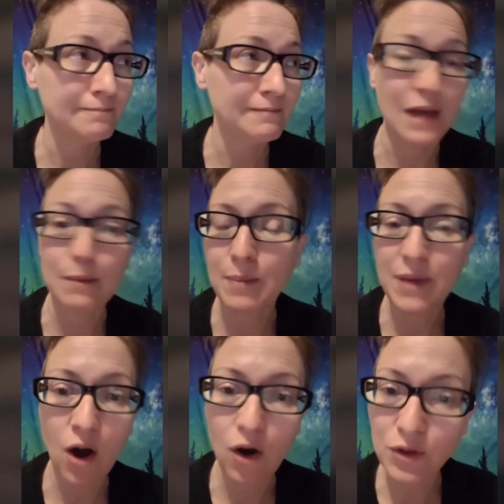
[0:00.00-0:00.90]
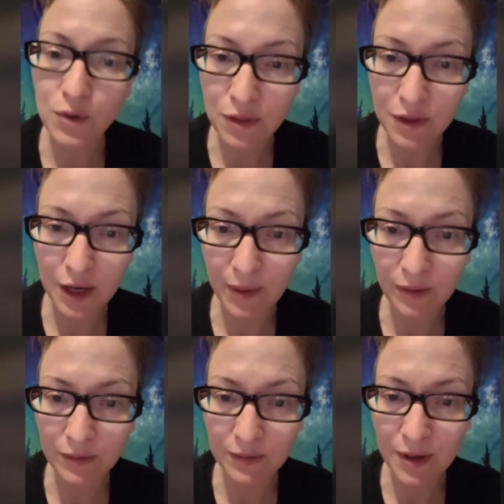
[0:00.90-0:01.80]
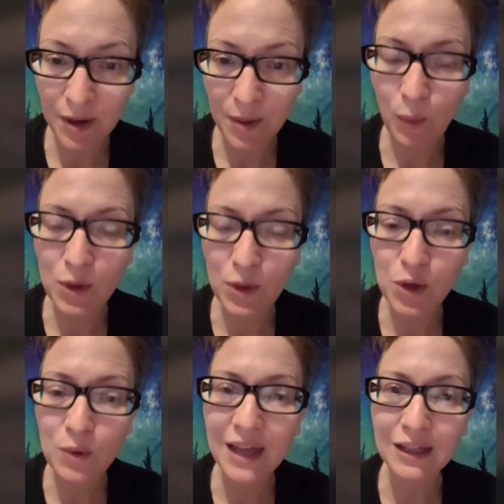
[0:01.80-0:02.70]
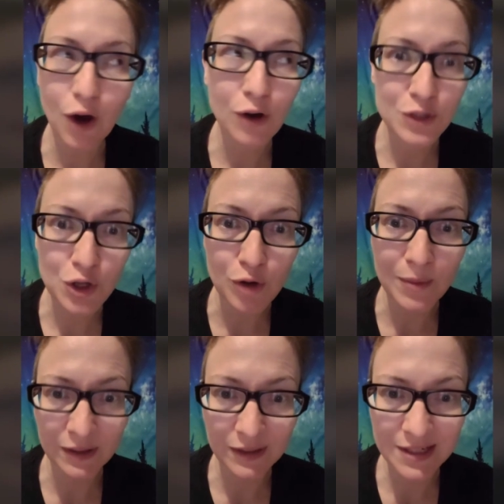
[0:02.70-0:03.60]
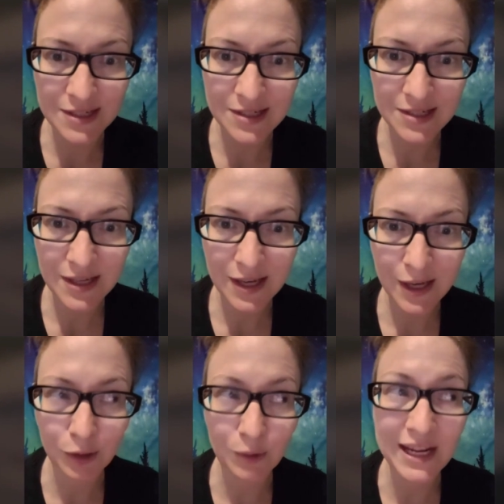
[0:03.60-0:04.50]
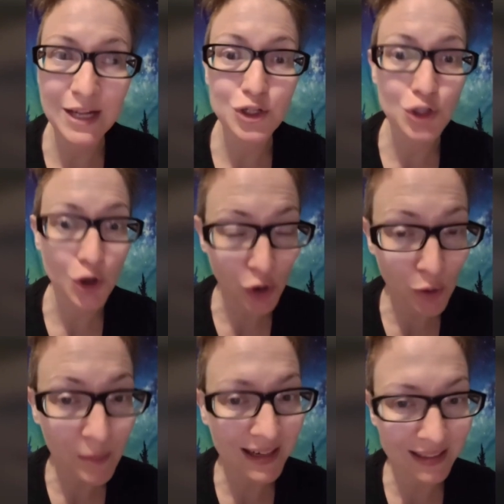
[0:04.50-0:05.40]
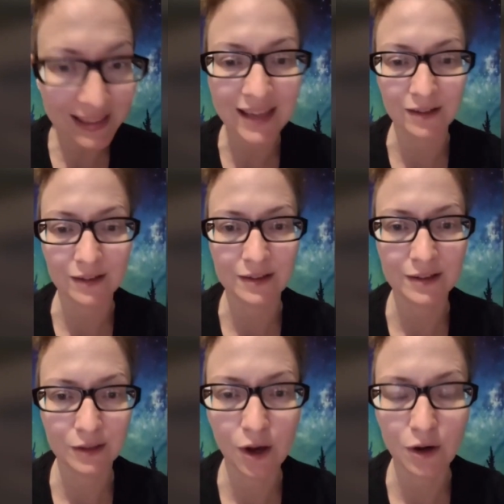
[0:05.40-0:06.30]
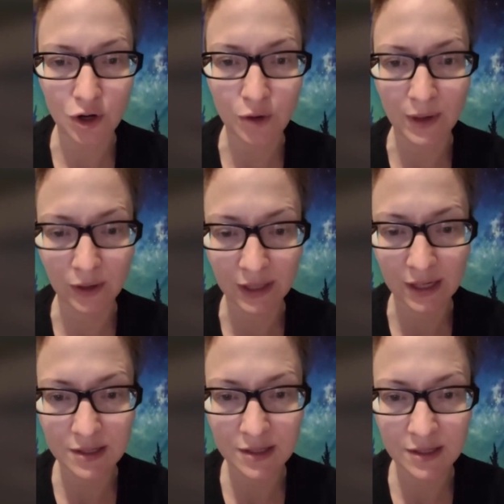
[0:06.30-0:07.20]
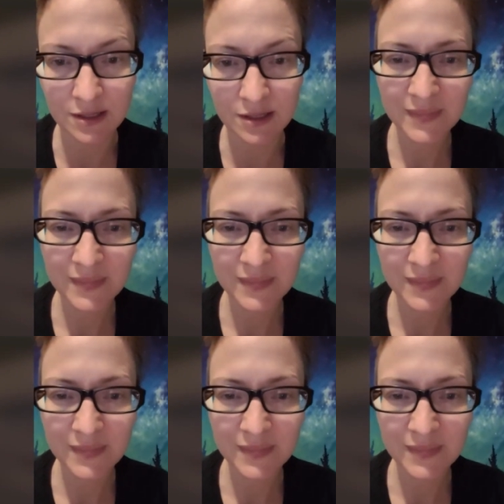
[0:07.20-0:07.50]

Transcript: that might be all you can think about. But when you get long-term illness, including terminally ill long-term illness,